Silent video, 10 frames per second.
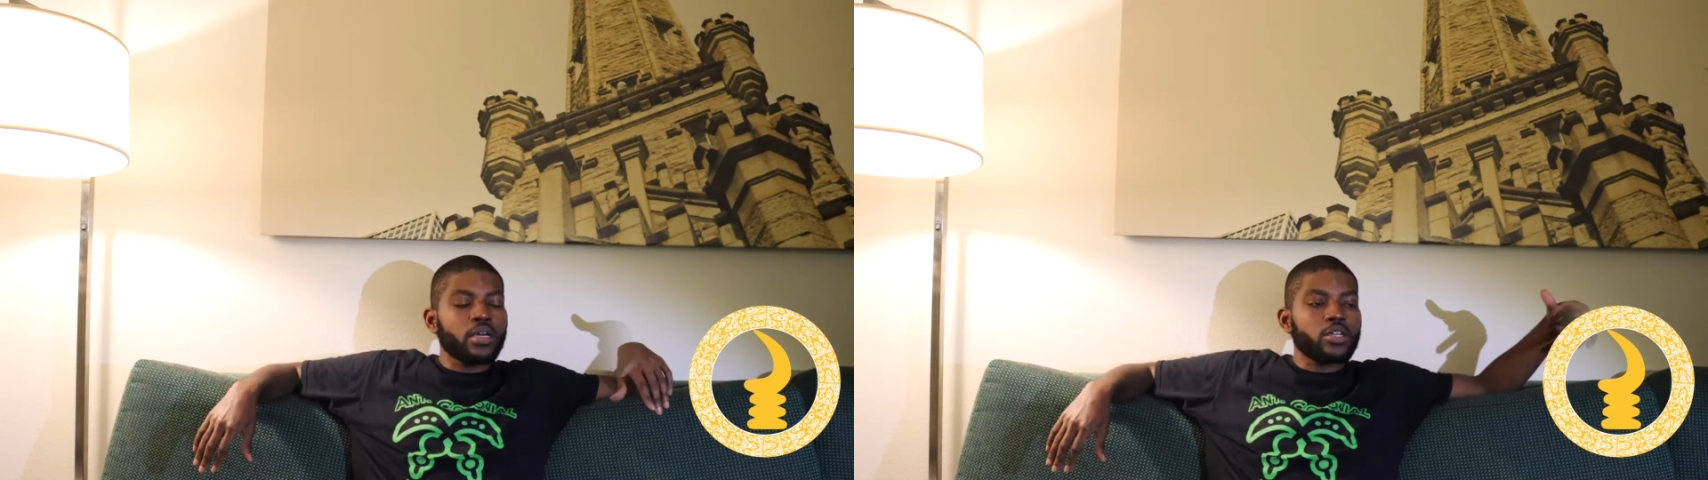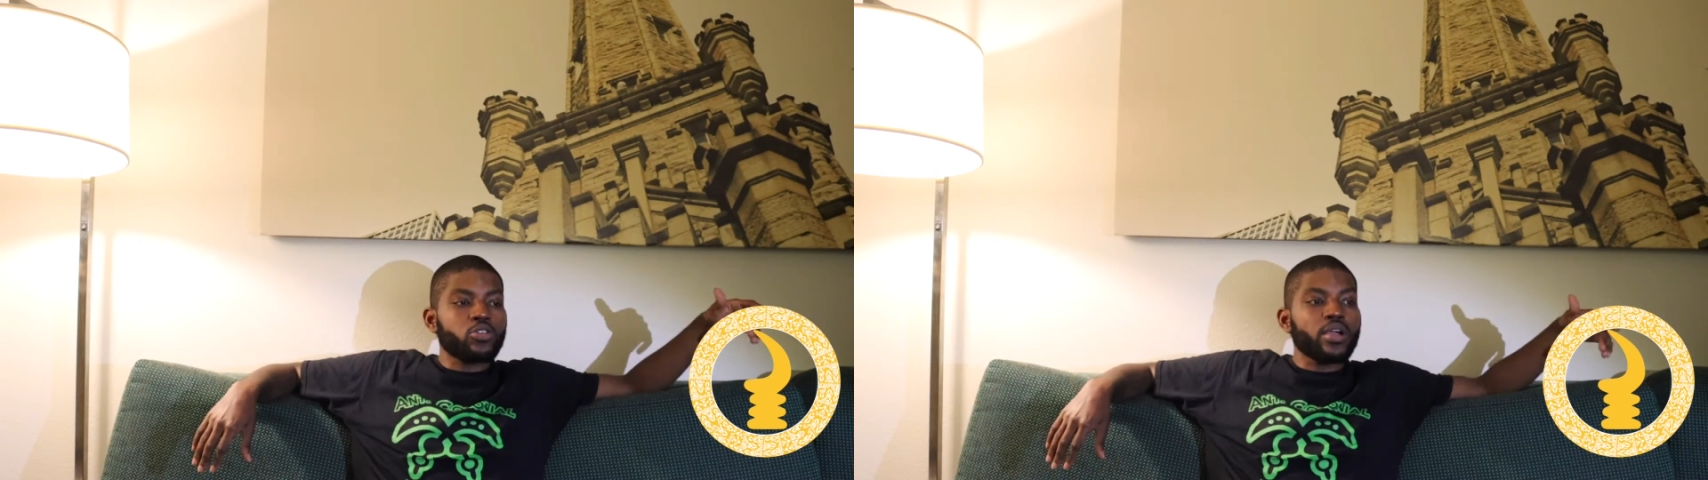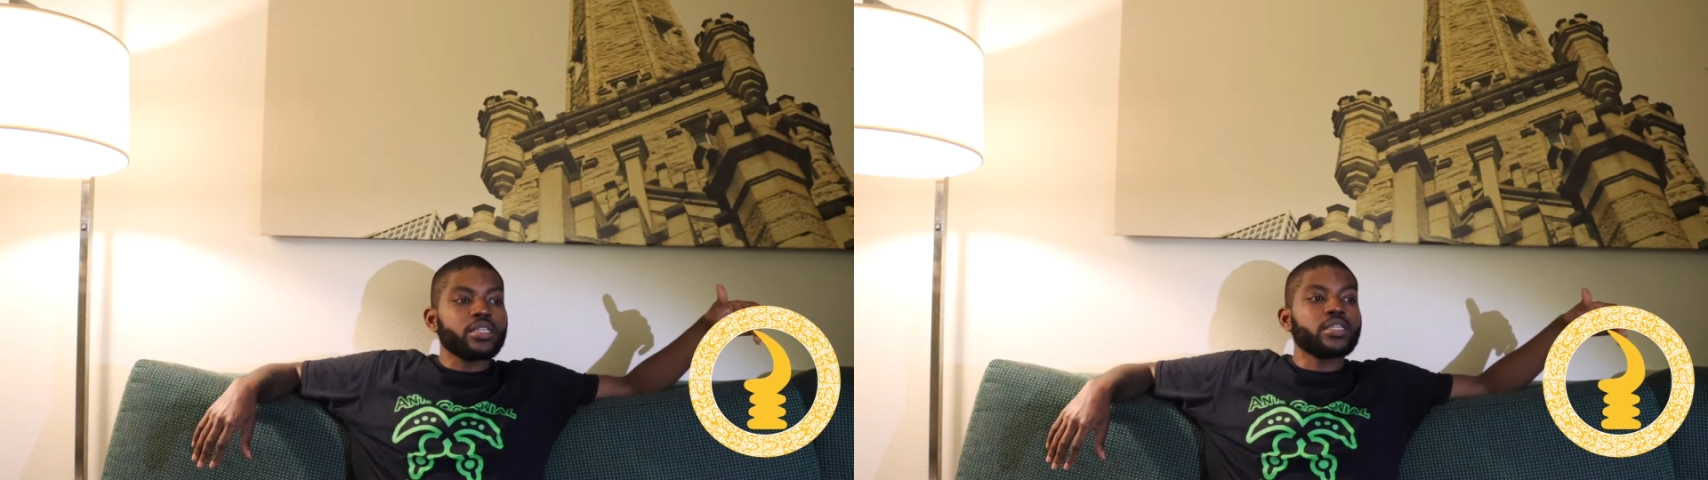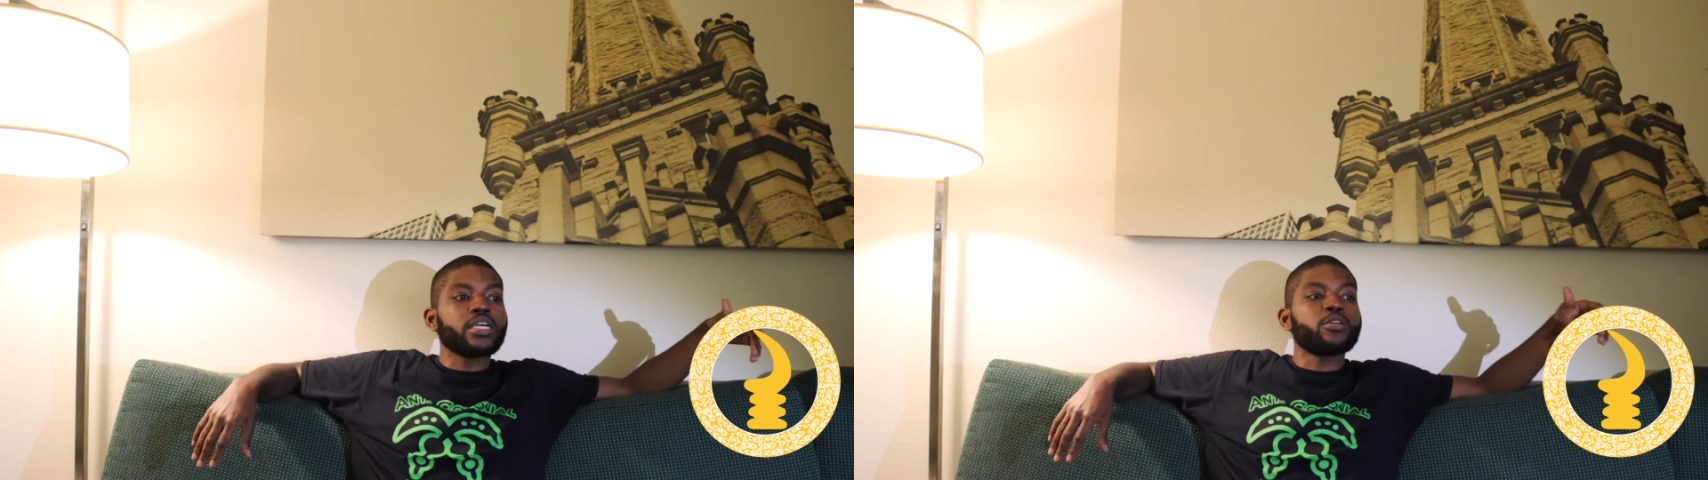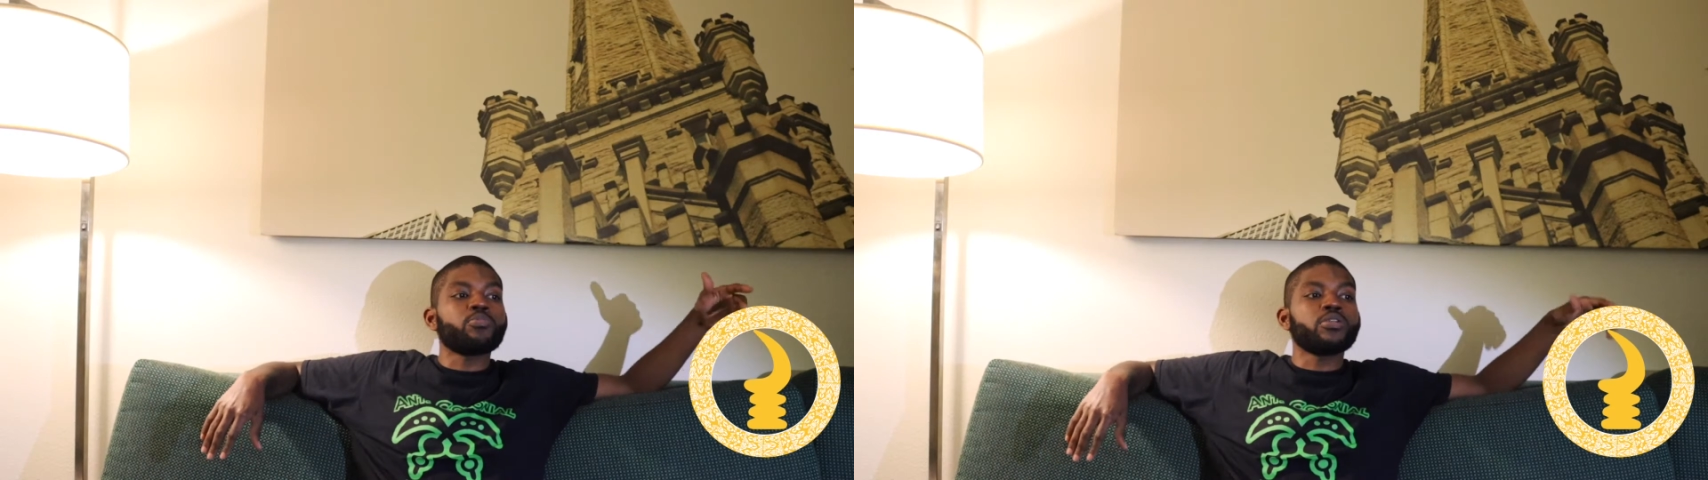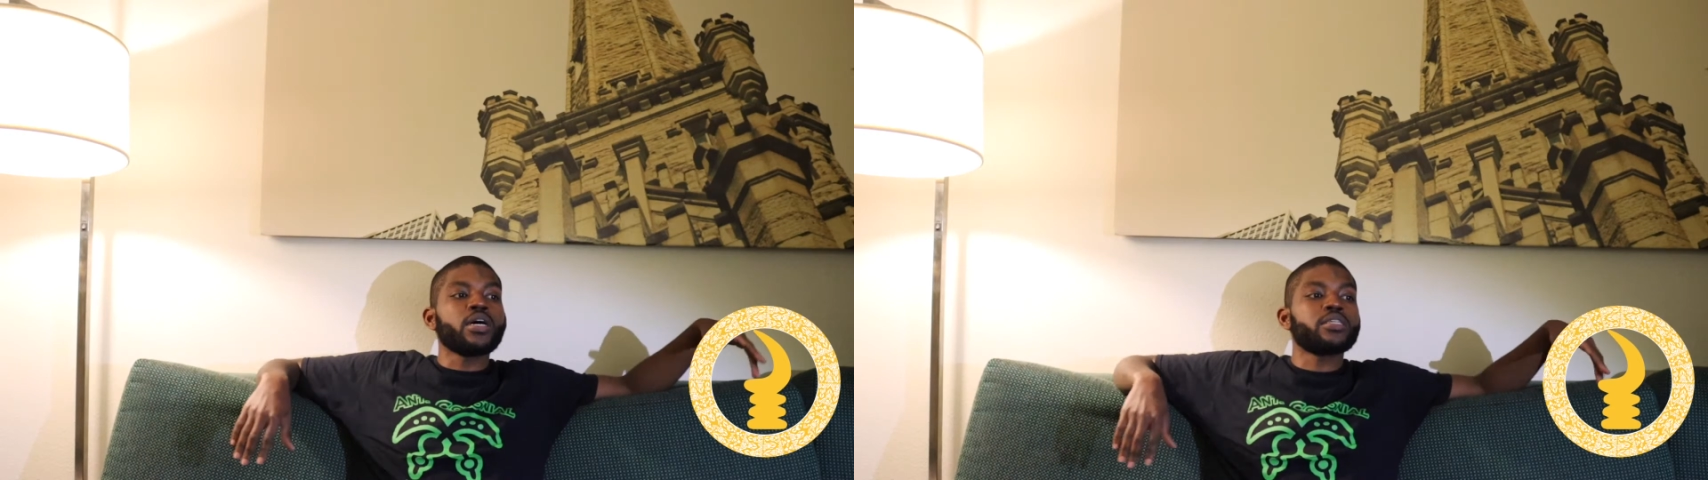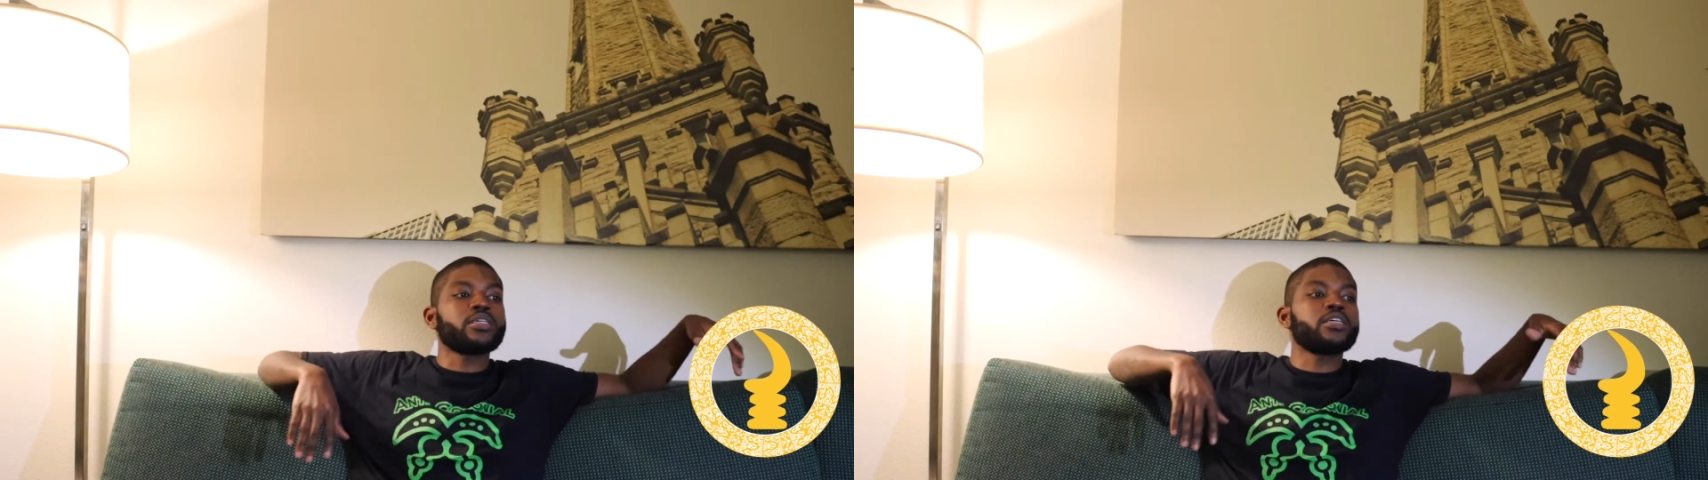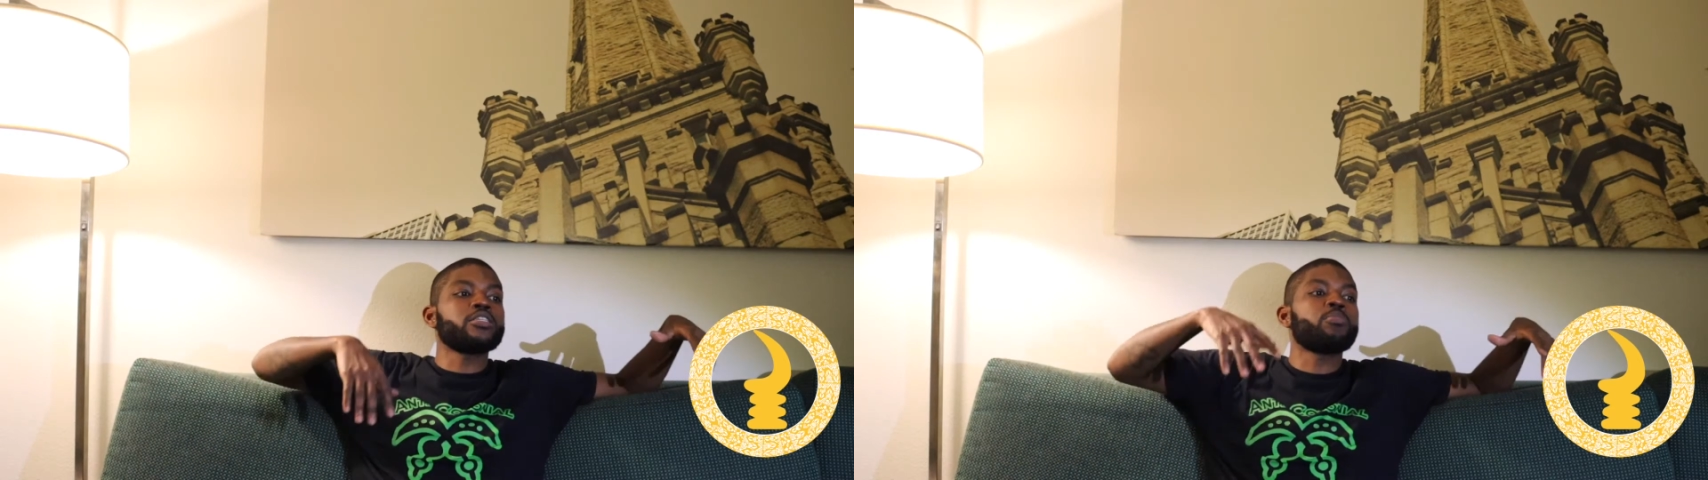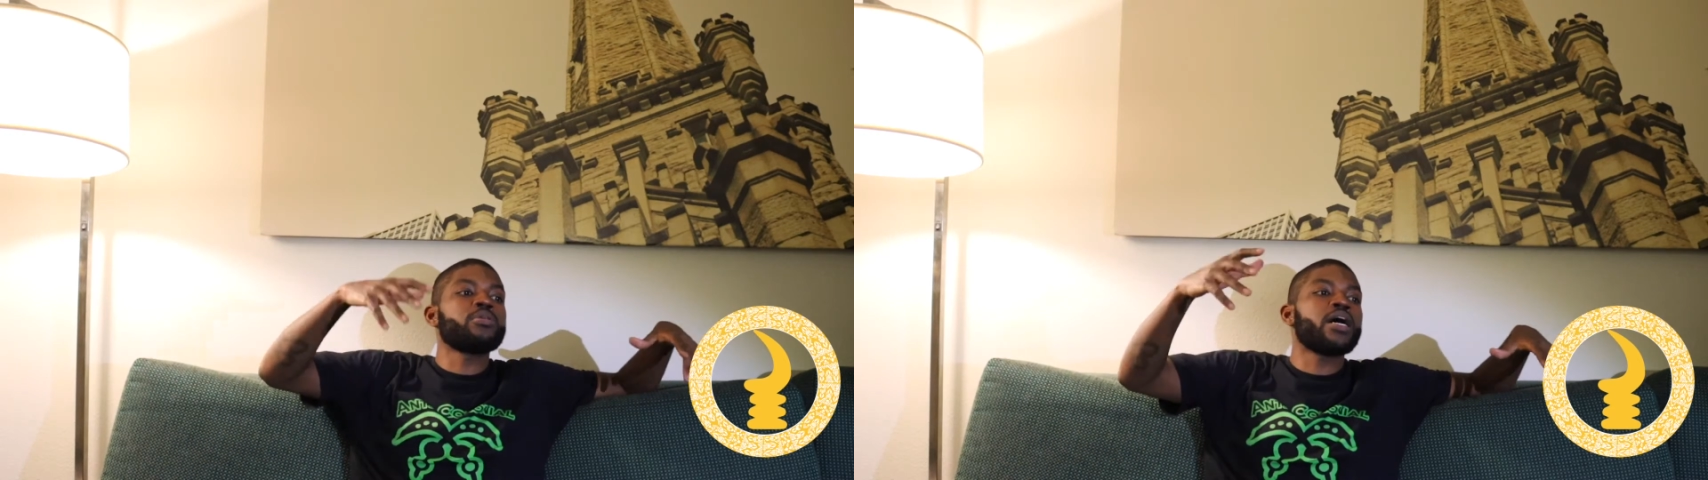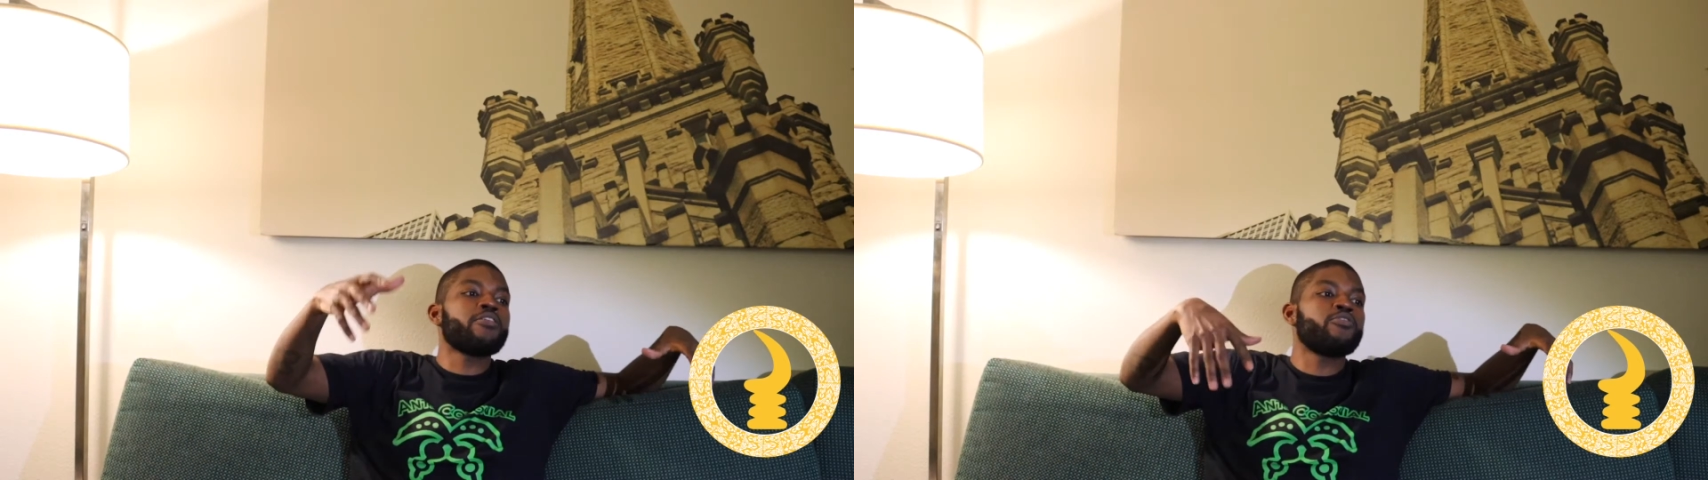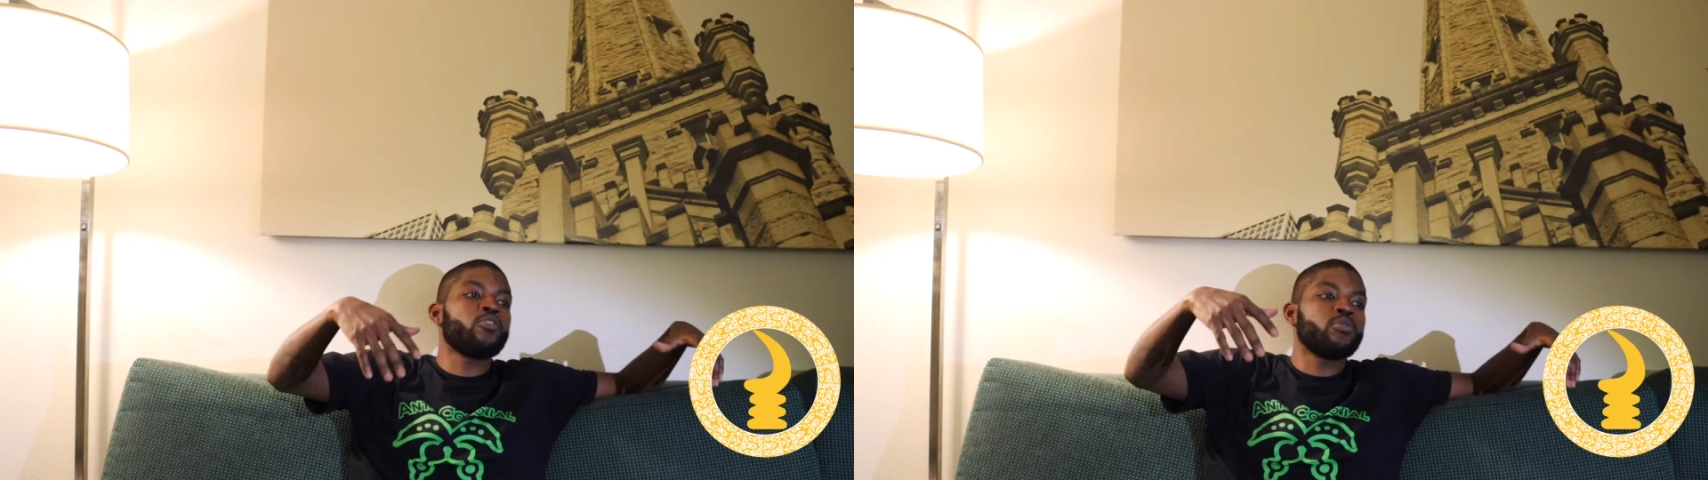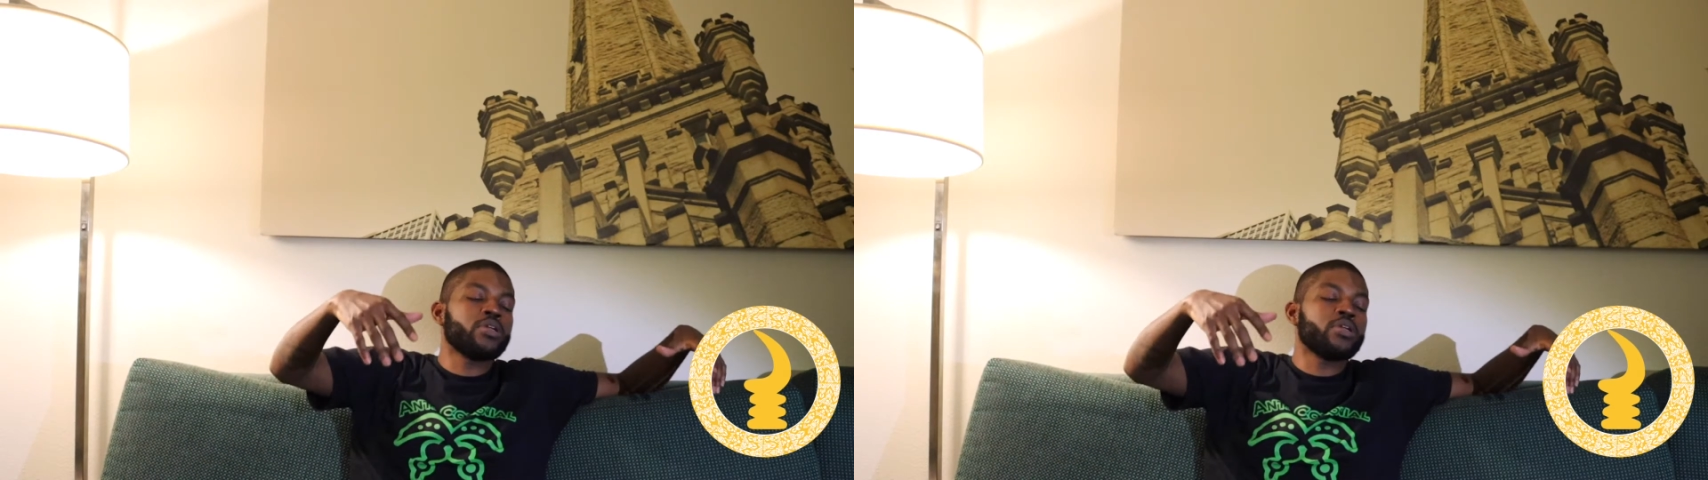Transatlantic Production is a platform